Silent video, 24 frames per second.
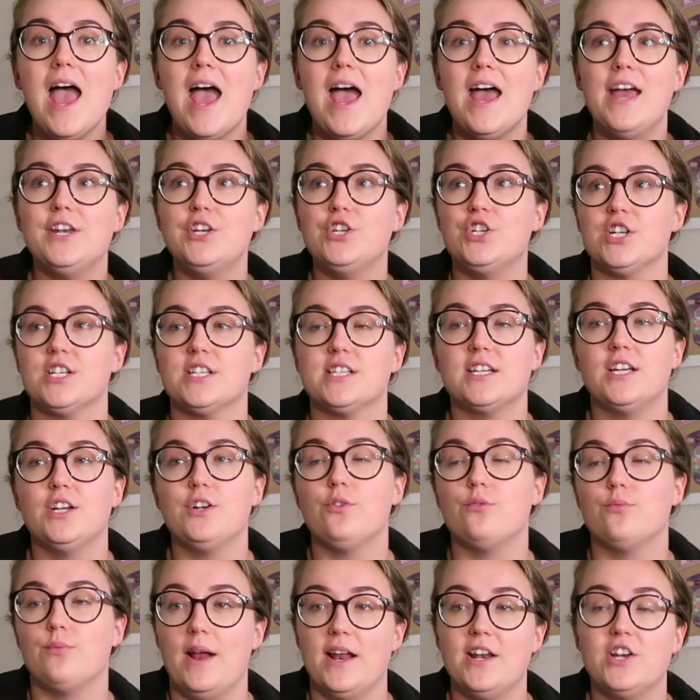and just
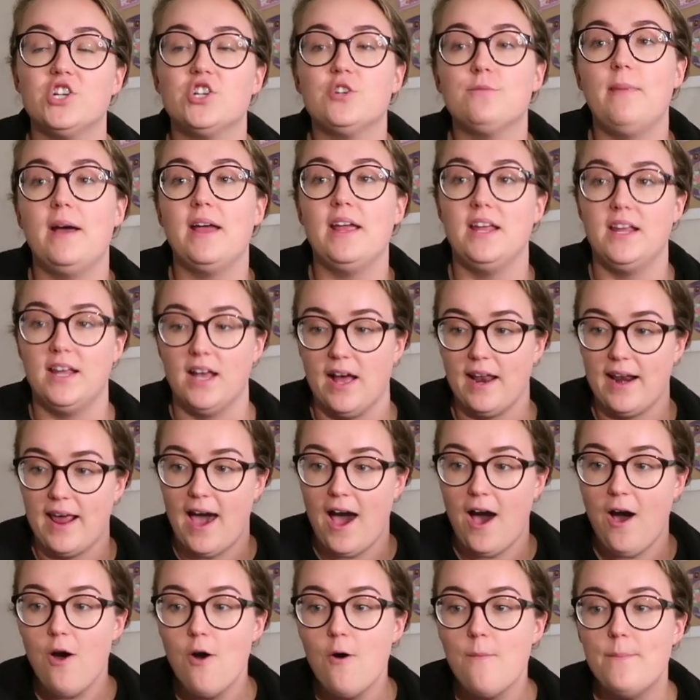gonna wrench my gut
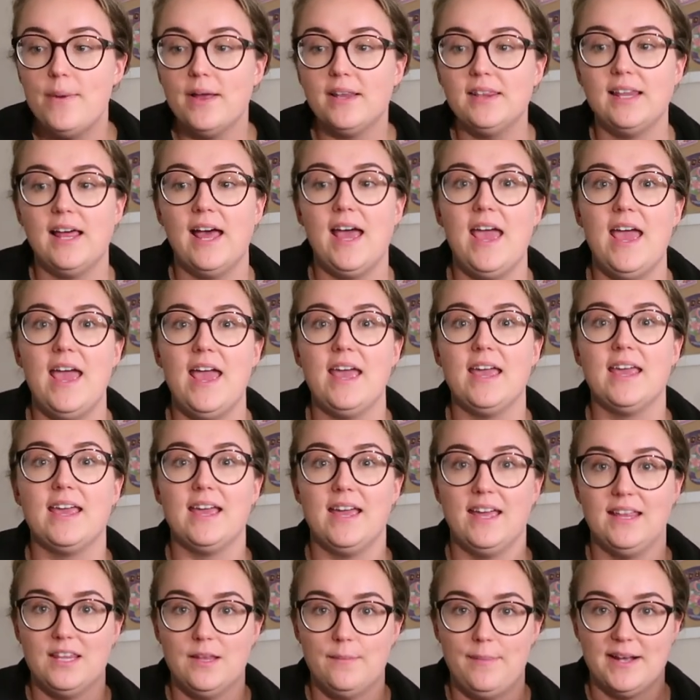out, but
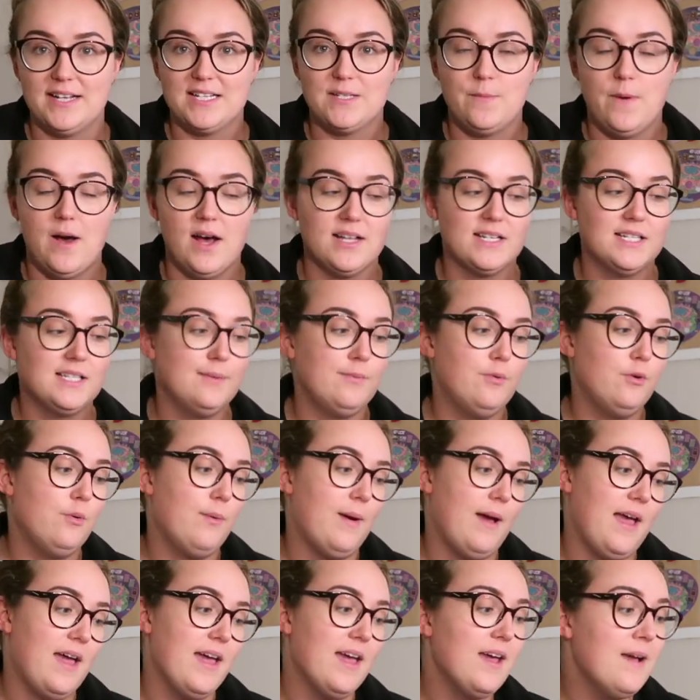like in the best possible
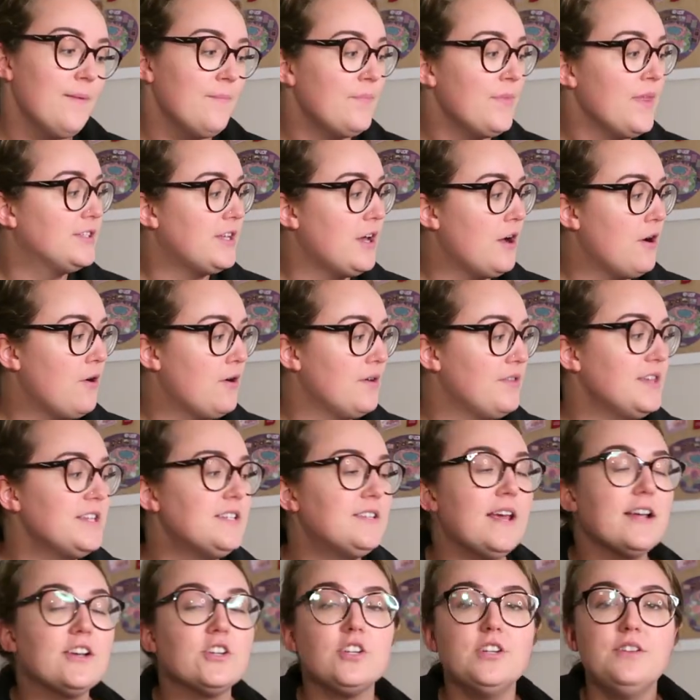way. So
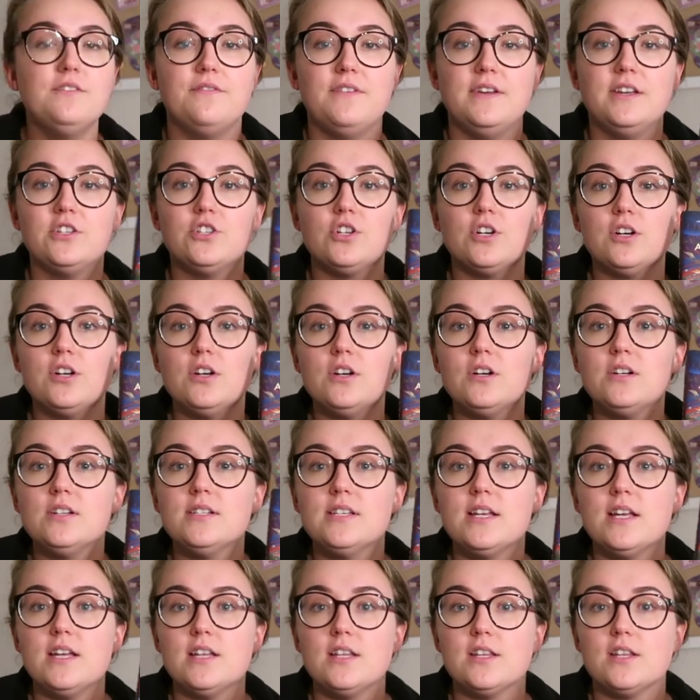this actually
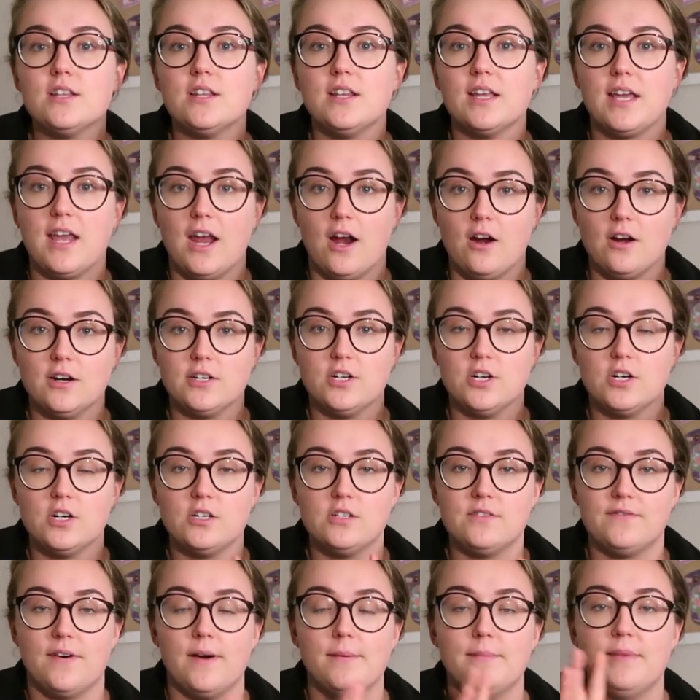features the
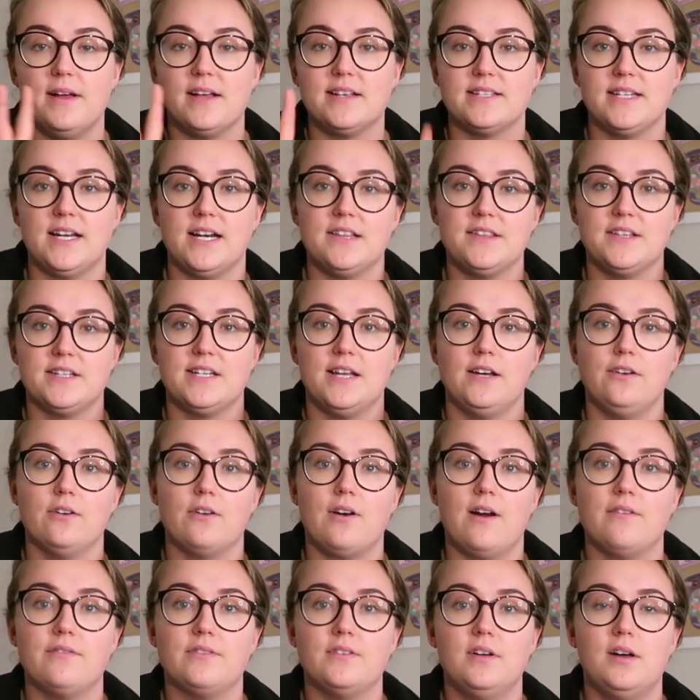characters from Last Night at the
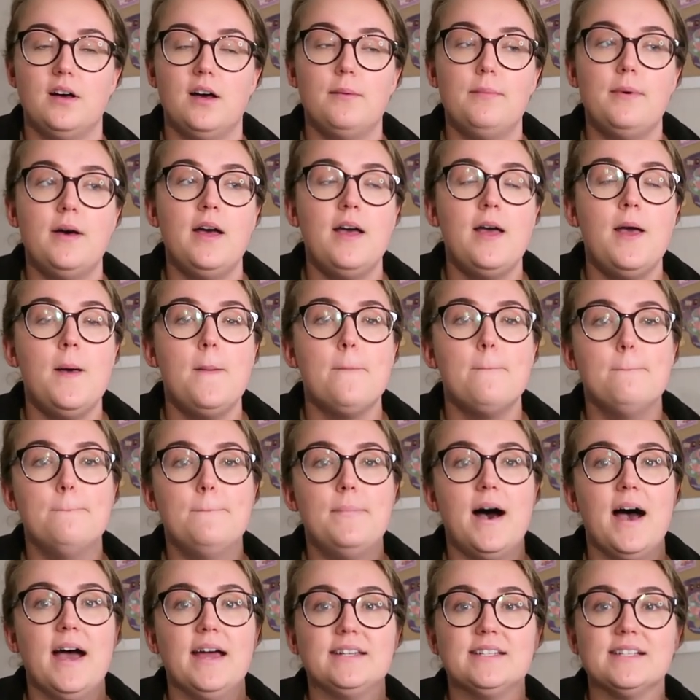Telegraph Club,
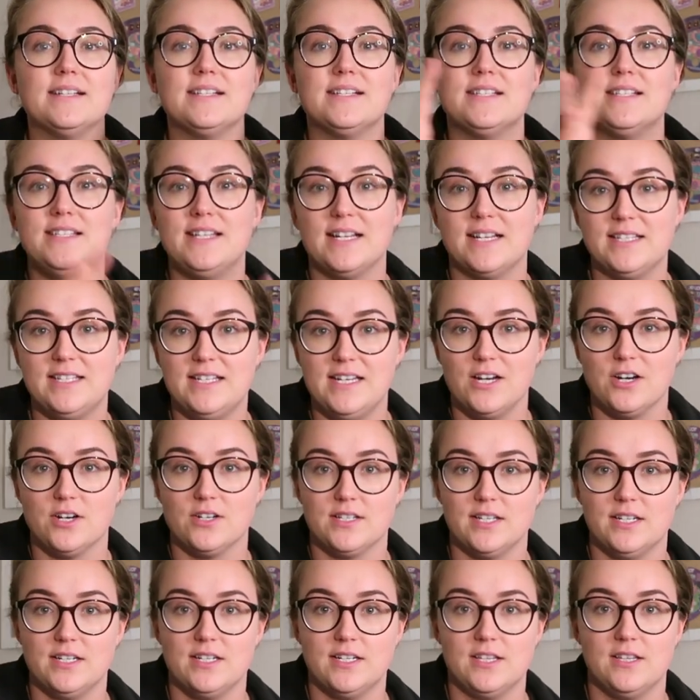but six
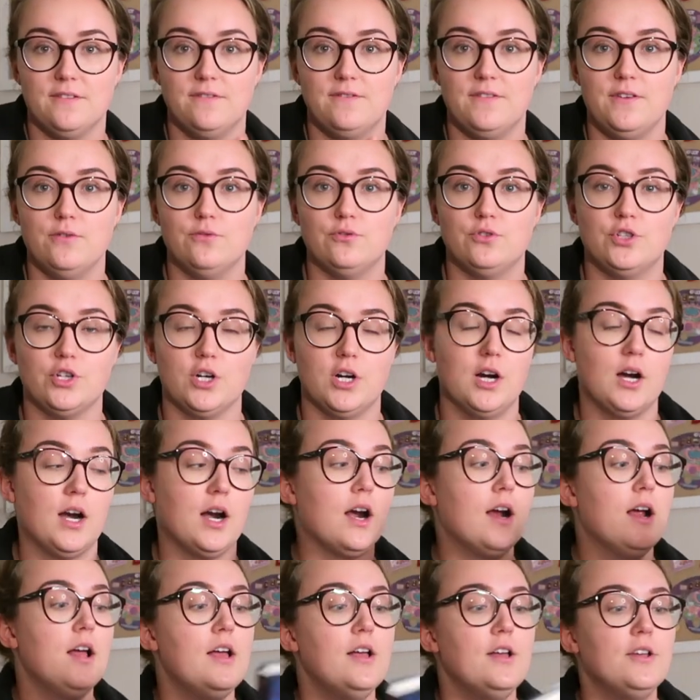years into the
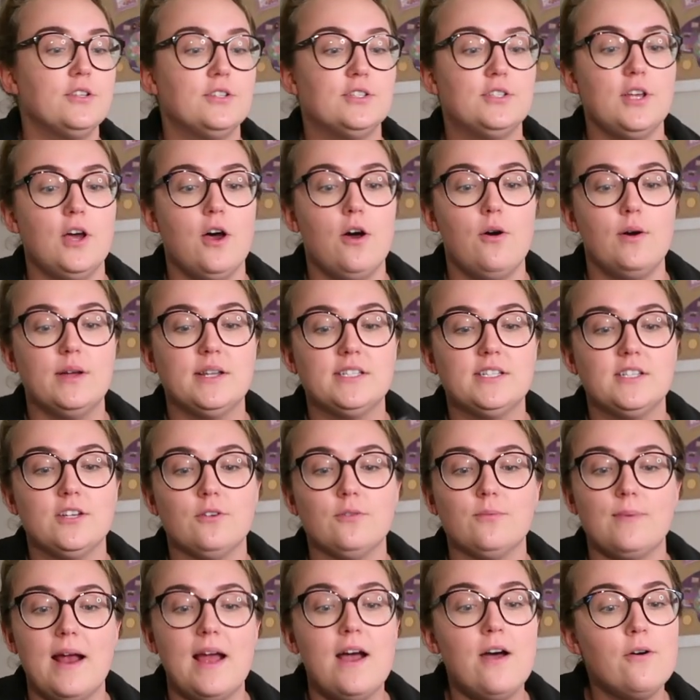future. So it
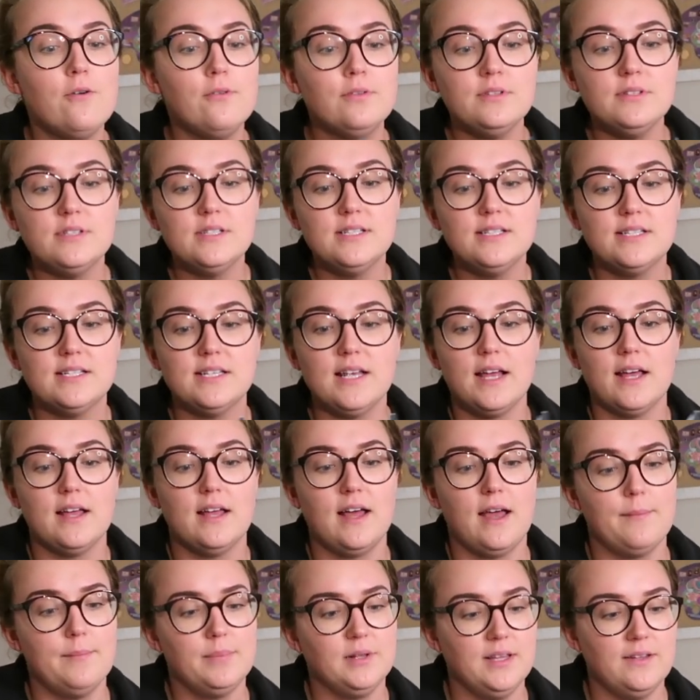surrounds,
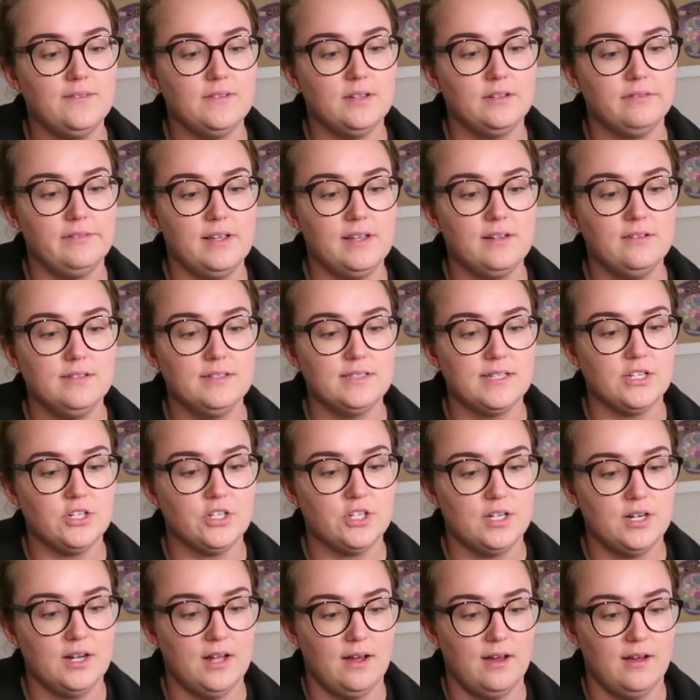I believe, the
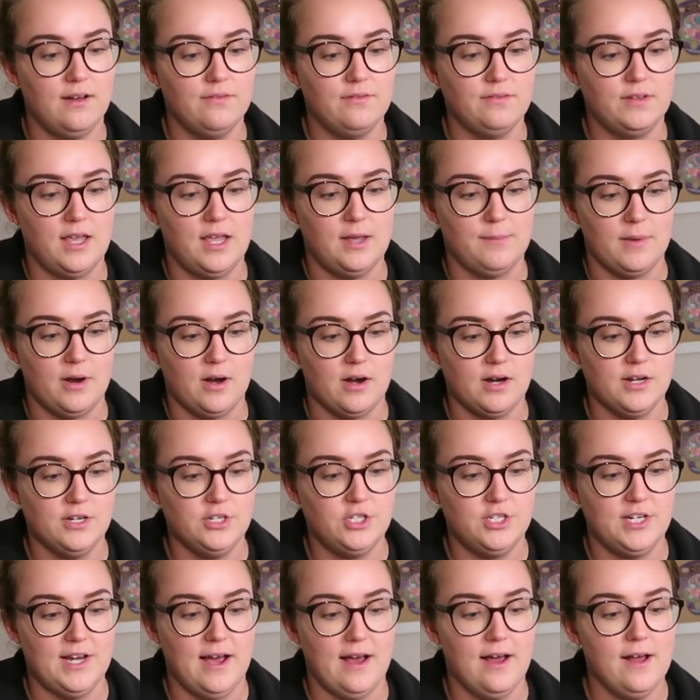legalization of gay
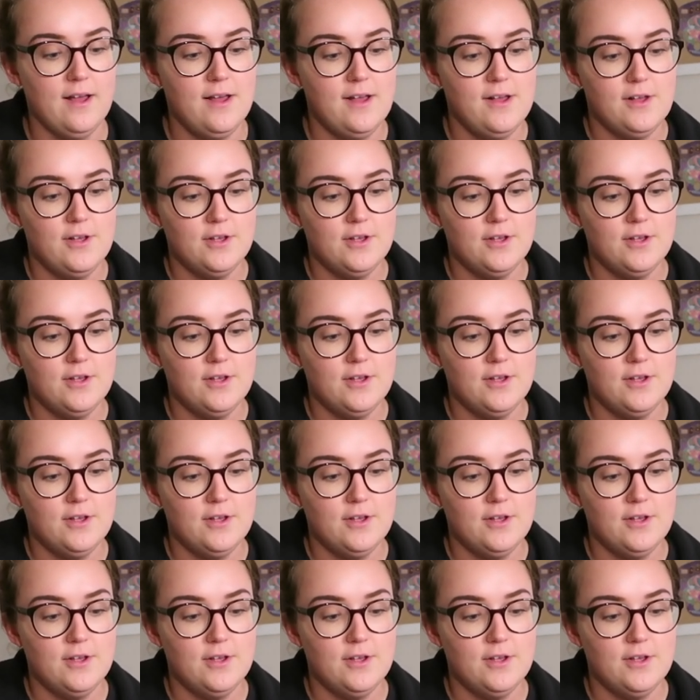marriage, yeah.